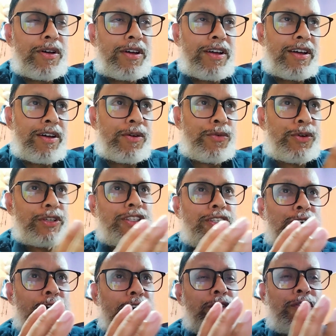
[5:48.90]
was
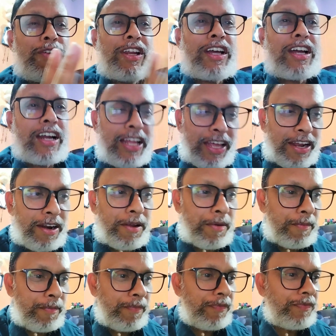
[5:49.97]
not very clear
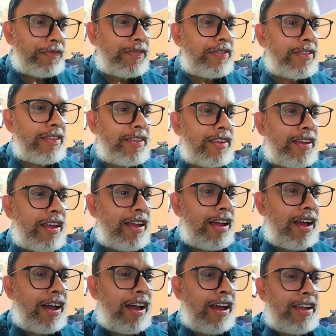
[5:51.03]

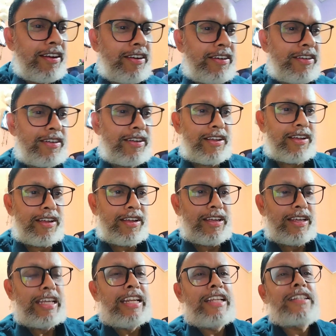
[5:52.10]
and it
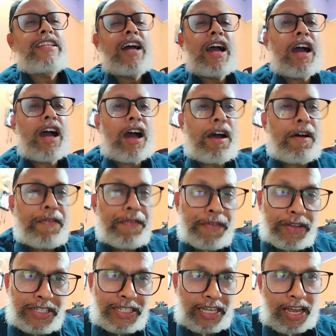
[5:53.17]
is half
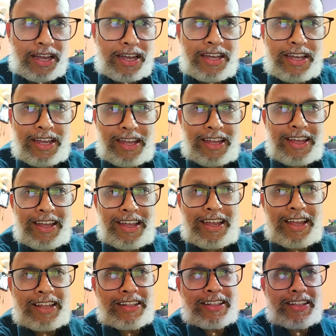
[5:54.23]
sunk
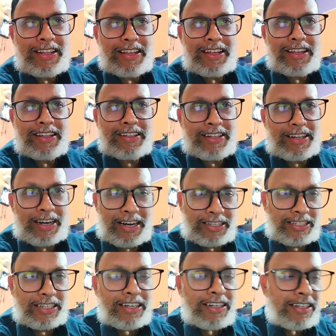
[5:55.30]
in the
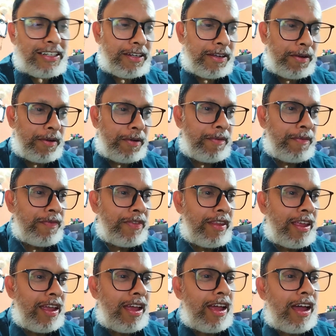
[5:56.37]
desert,
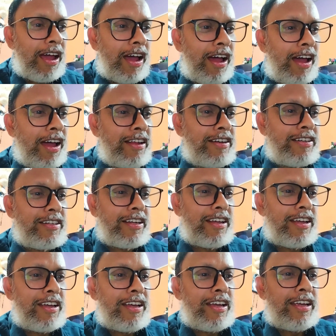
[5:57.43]
and
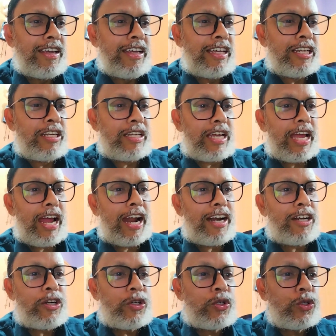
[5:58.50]
it
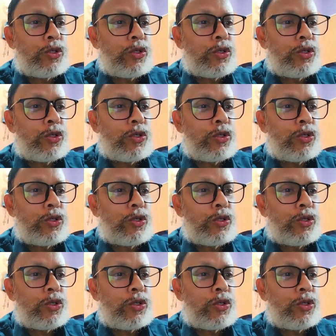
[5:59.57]
had two